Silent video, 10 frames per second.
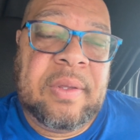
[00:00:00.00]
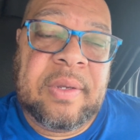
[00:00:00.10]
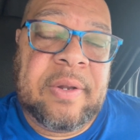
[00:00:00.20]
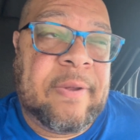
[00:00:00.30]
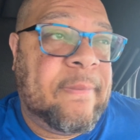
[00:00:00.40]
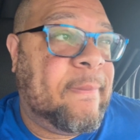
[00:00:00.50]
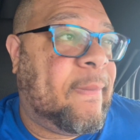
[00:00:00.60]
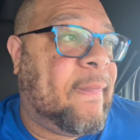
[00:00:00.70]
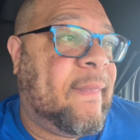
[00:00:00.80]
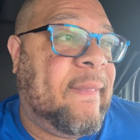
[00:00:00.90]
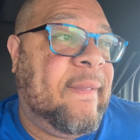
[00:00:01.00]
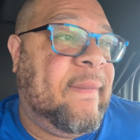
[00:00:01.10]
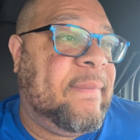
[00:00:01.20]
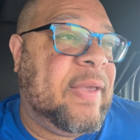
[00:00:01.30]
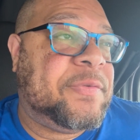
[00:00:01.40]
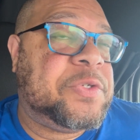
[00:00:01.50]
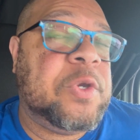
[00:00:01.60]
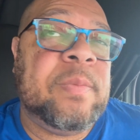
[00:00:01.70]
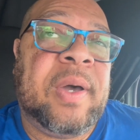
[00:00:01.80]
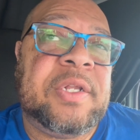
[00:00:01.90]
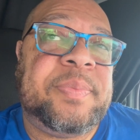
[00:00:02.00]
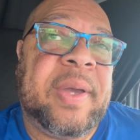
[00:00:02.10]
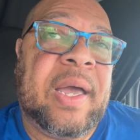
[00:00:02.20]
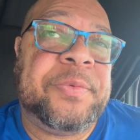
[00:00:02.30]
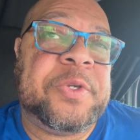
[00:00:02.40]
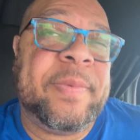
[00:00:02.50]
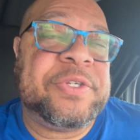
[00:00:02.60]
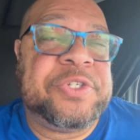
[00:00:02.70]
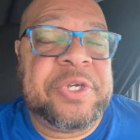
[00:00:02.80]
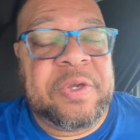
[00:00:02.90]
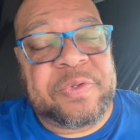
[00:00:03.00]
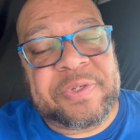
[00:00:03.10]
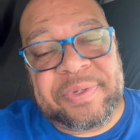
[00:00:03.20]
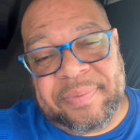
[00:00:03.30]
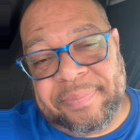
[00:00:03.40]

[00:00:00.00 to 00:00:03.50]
You know, they have too much power, too much juice.